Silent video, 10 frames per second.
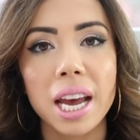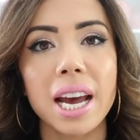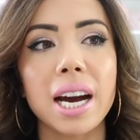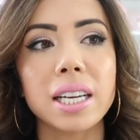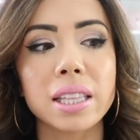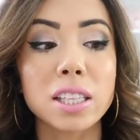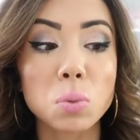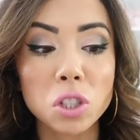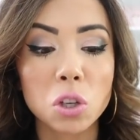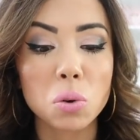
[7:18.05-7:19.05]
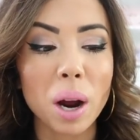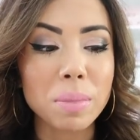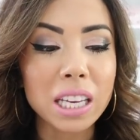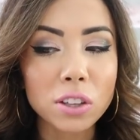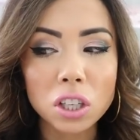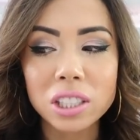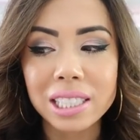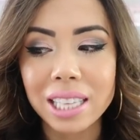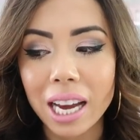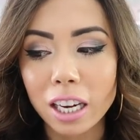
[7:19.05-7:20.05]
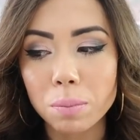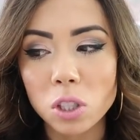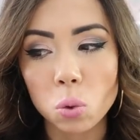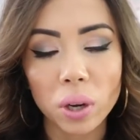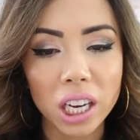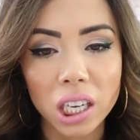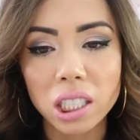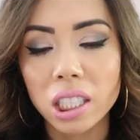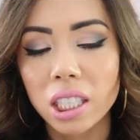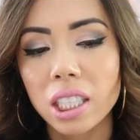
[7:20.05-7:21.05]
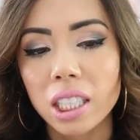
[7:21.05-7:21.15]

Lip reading: And this one, too, I'm either deciding between,